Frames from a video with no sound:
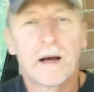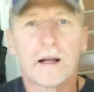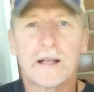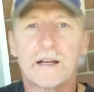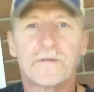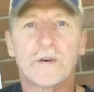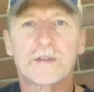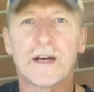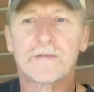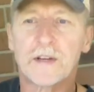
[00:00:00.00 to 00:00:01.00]
lot of folks
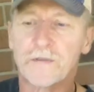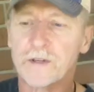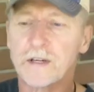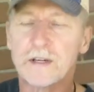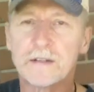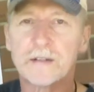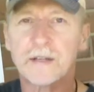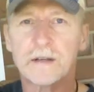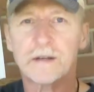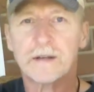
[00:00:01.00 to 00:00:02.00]
have different guns,
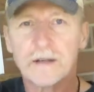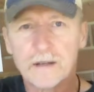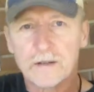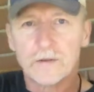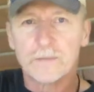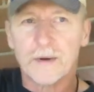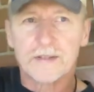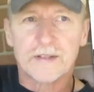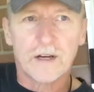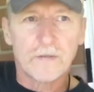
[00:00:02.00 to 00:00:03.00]
including
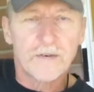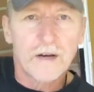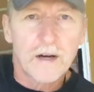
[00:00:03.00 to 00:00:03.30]
myself.